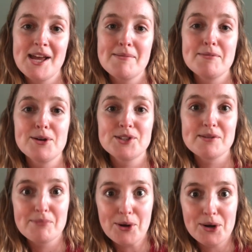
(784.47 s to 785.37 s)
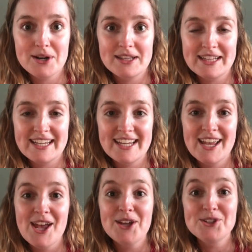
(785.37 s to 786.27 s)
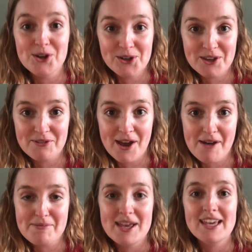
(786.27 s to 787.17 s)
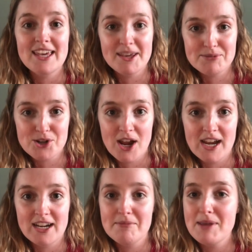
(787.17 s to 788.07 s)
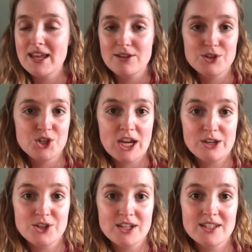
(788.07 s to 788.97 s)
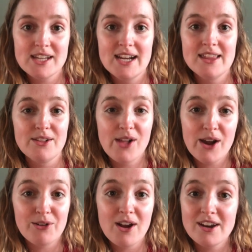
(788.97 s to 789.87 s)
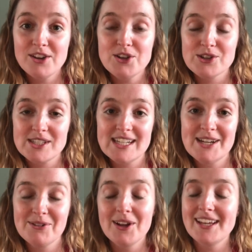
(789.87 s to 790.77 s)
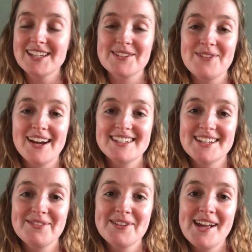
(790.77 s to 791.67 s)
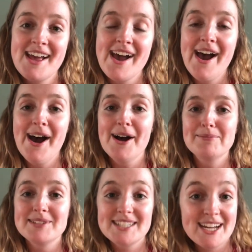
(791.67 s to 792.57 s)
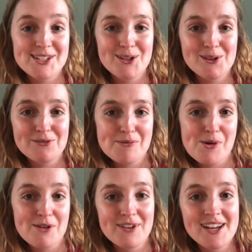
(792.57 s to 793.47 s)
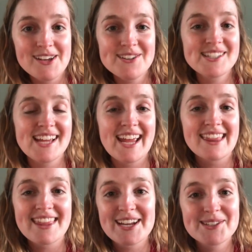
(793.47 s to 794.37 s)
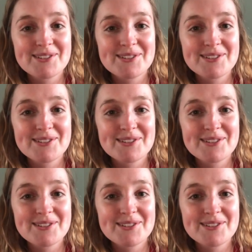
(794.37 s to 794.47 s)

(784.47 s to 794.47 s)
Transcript: But most importantly, don't give up, keep trying, make those changes, and in the long run, you'll see it really is effective. Stay tuned for more videos, and thanks for